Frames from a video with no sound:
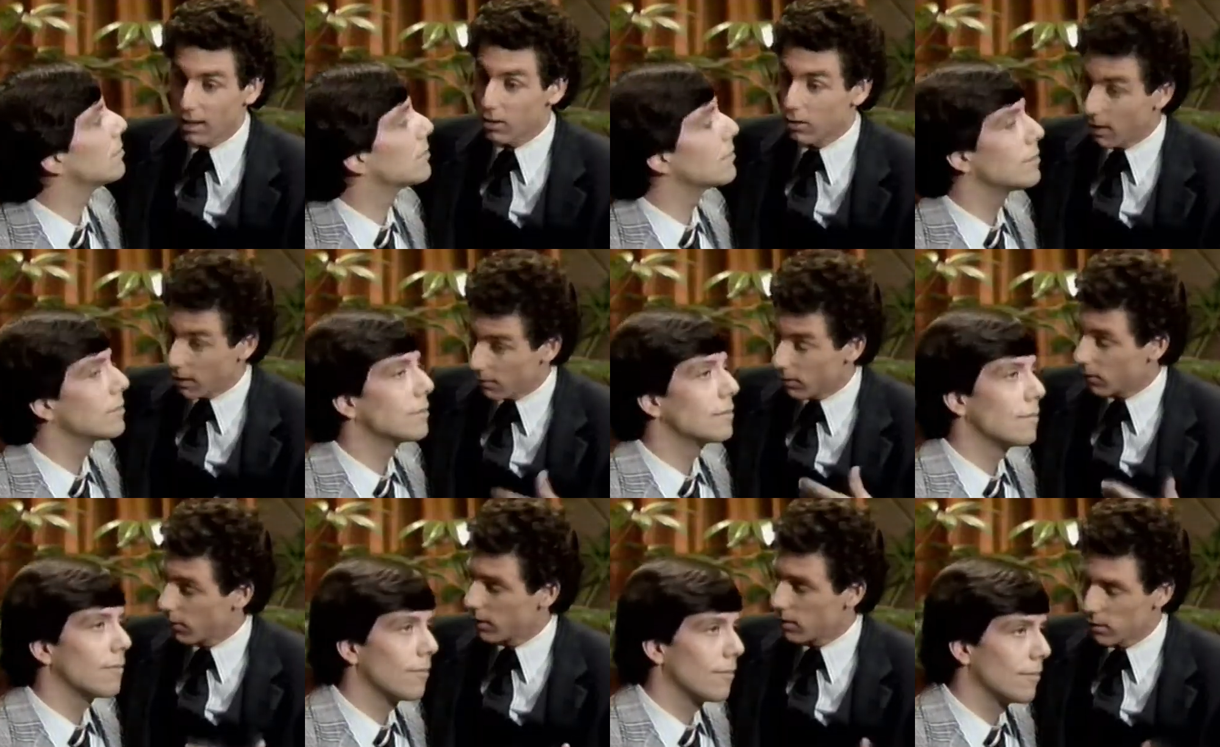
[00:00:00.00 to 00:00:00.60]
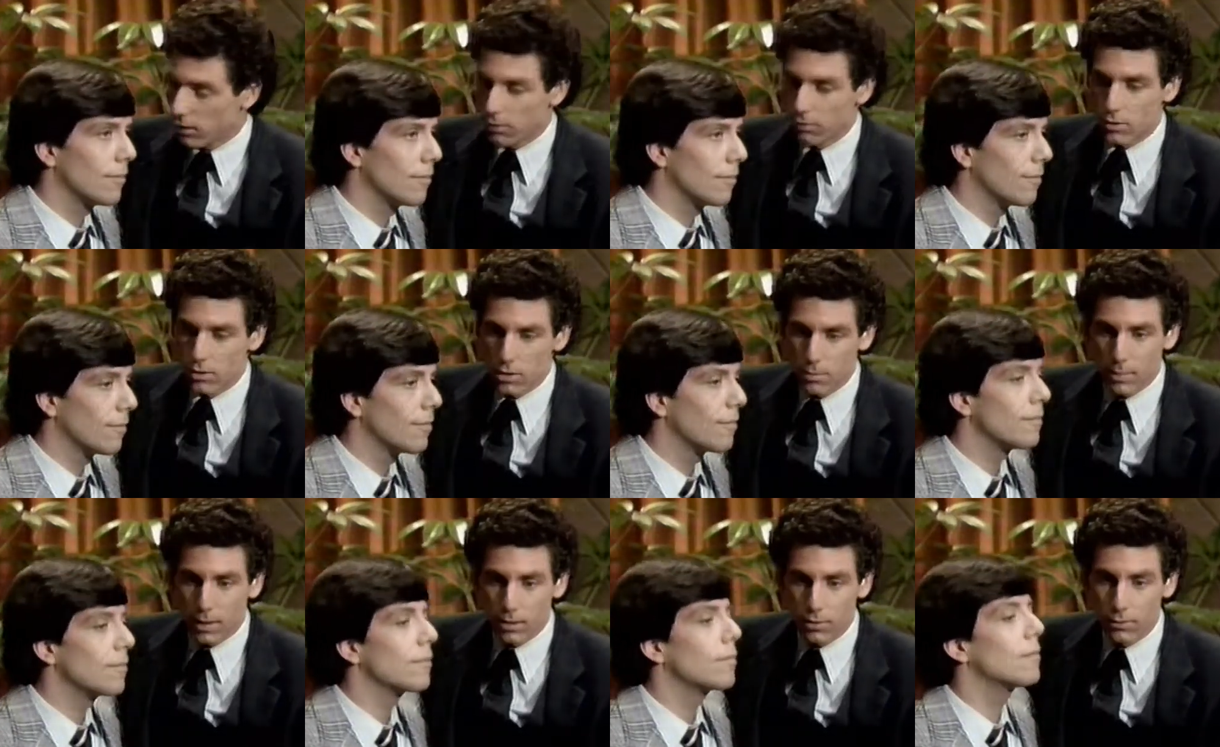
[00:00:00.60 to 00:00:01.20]
Speaker 1: I like you. I have a great deal of
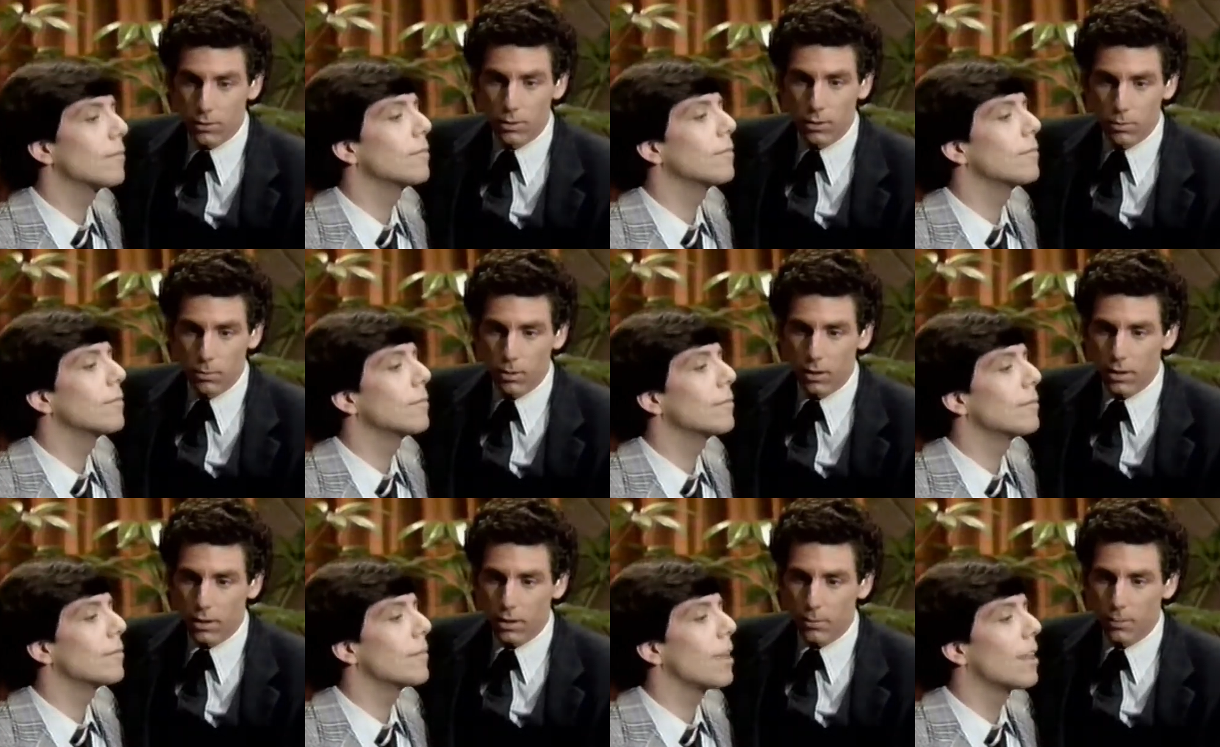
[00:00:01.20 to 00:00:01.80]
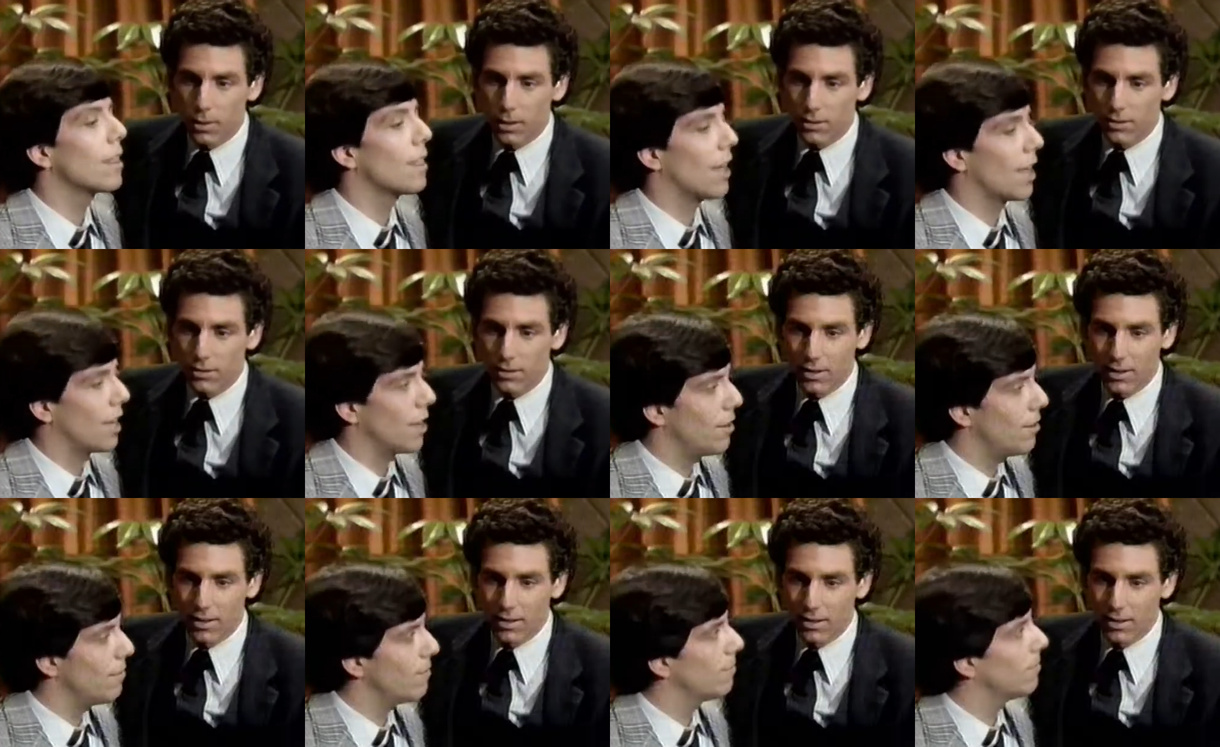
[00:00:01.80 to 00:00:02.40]
respect for your work,
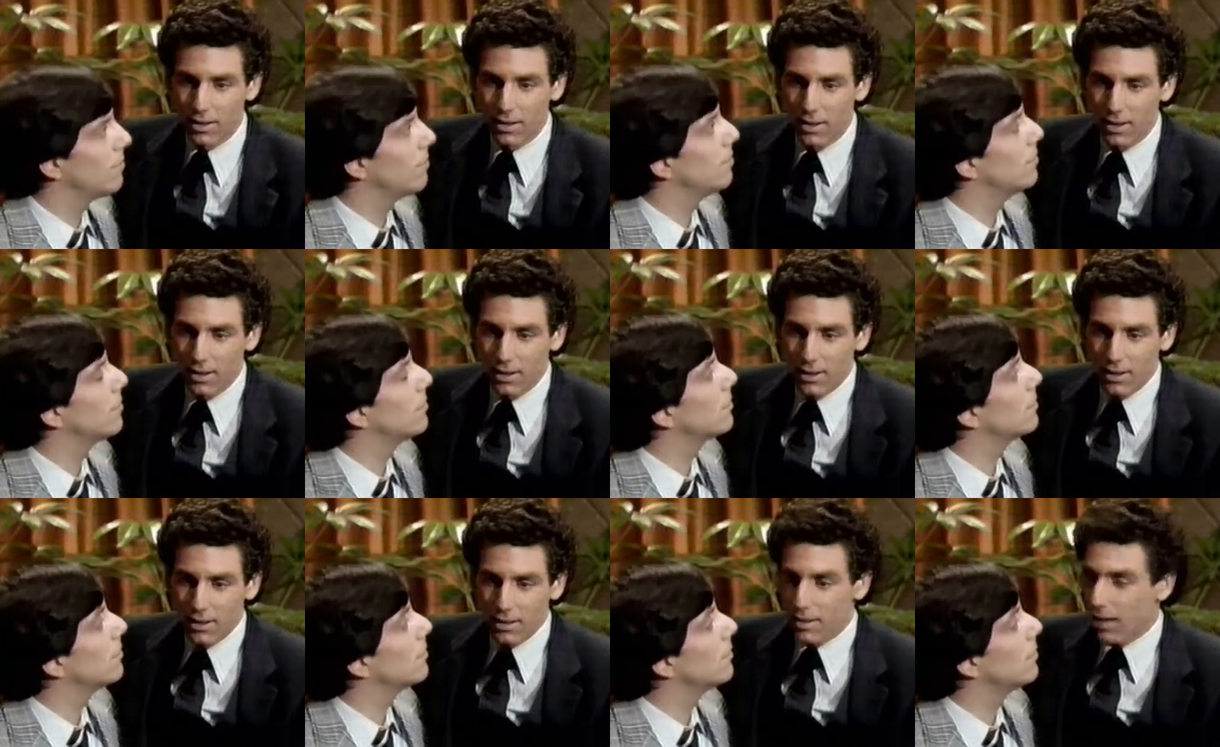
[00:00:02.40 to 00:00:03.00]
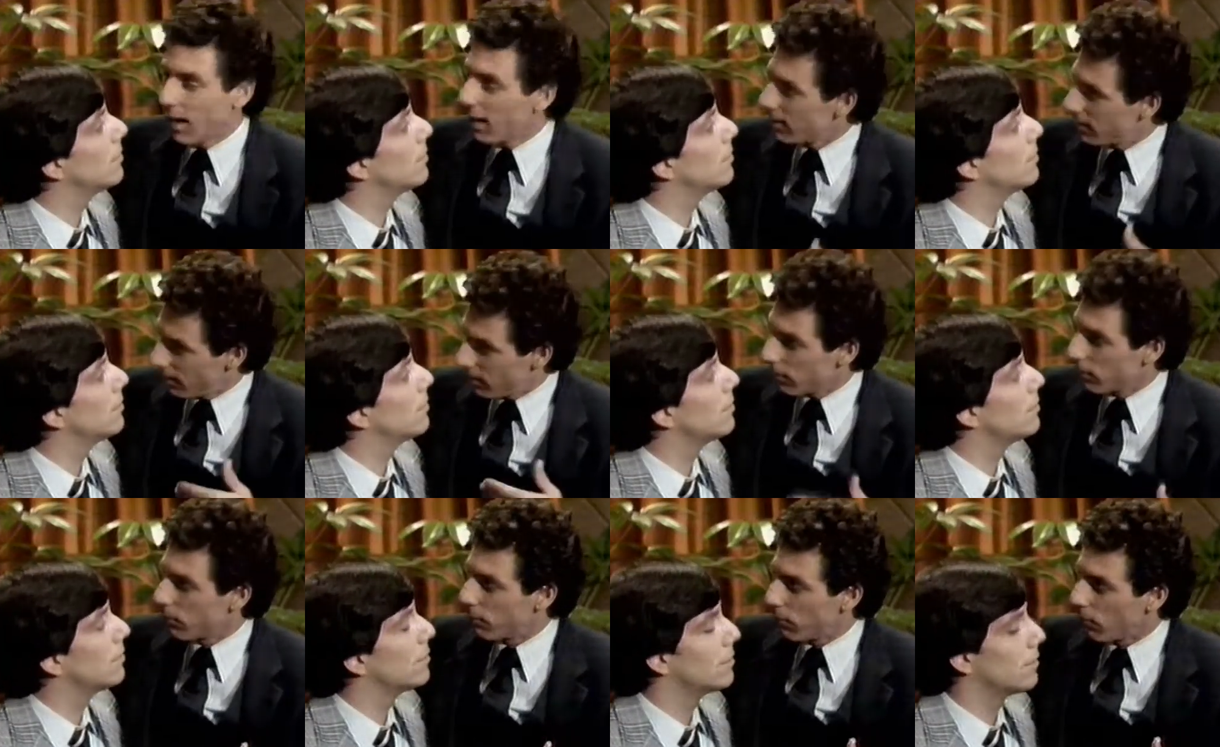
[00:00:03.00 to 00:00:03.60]
but uh, the
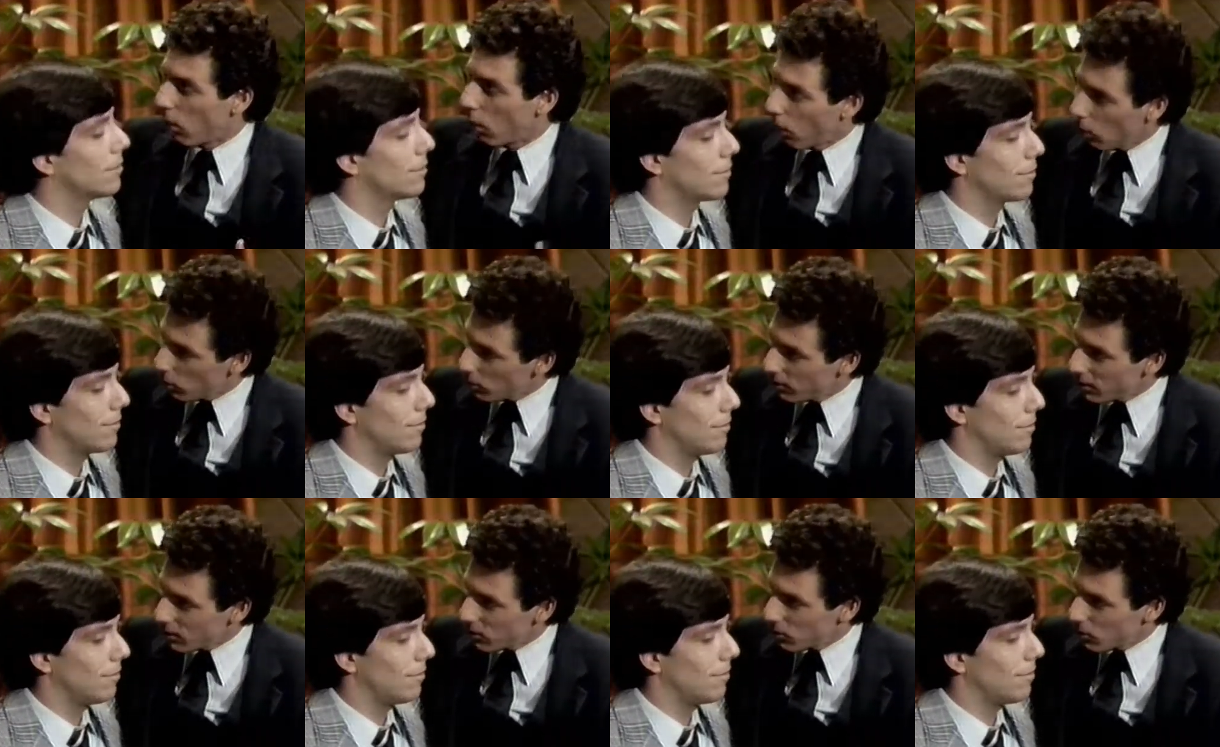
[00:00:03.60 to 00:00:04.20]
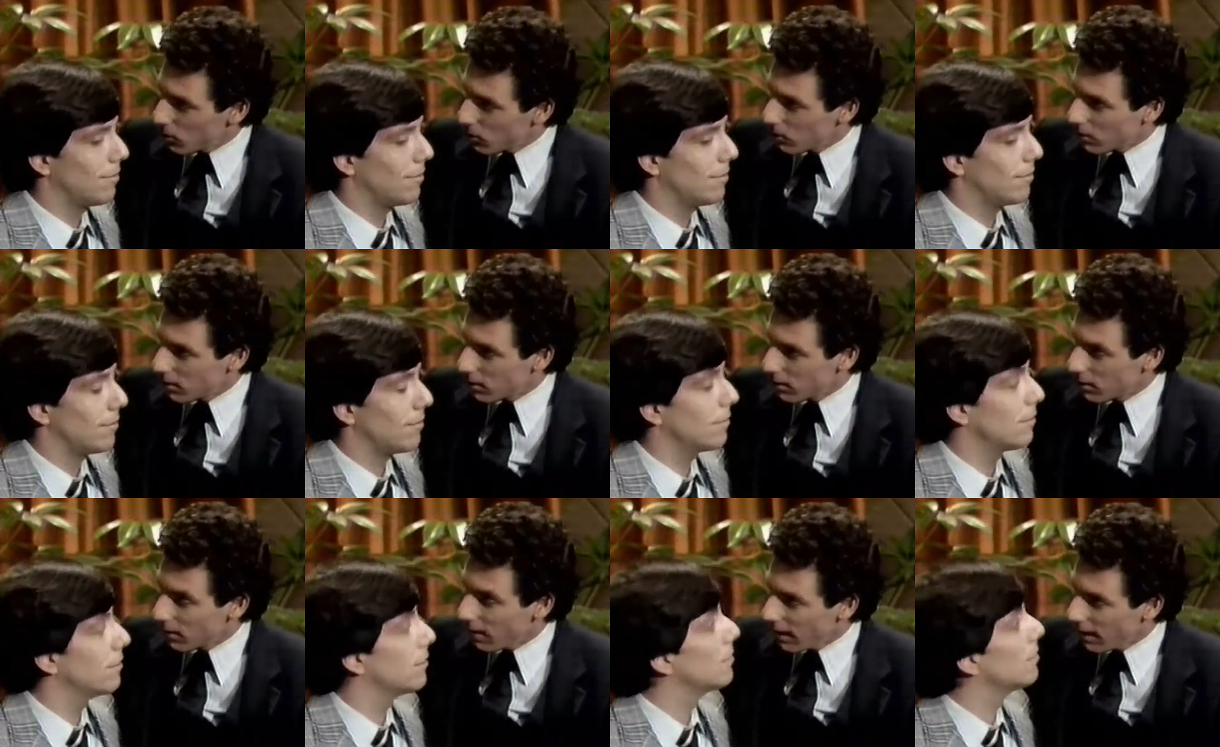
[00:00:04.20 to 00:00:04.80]
idea of holding you
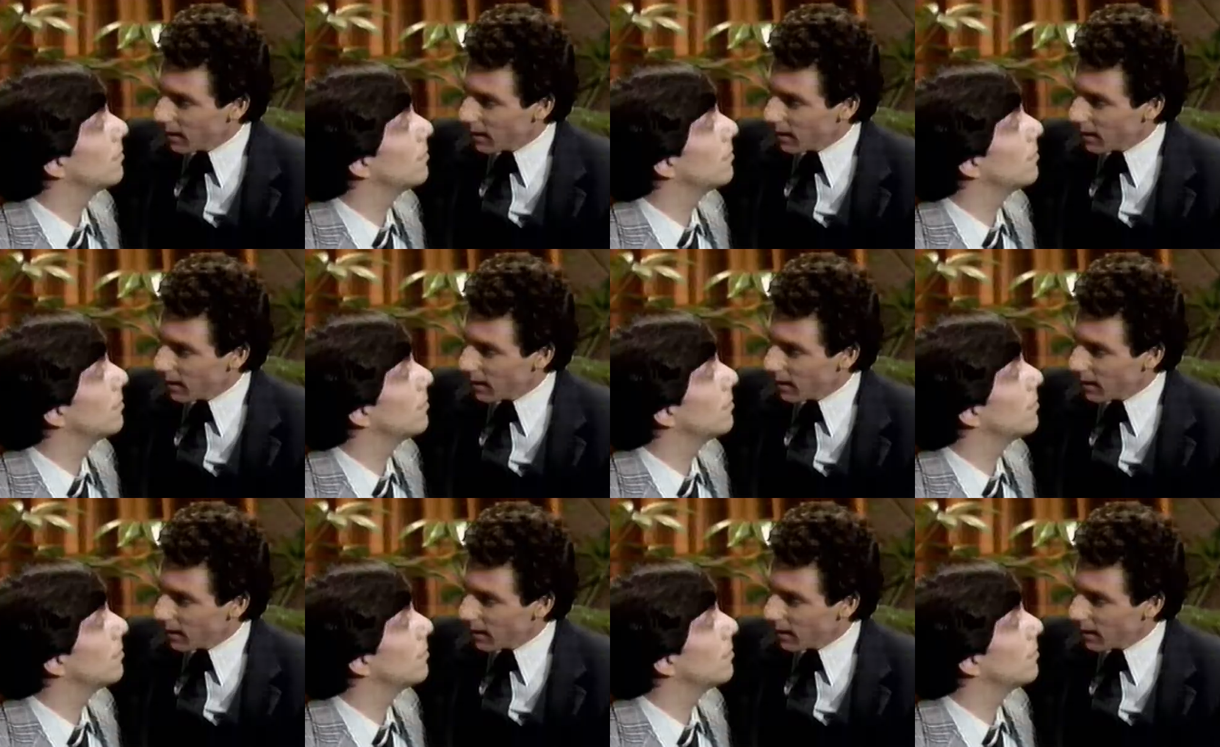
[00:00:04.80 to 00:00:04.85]
uh,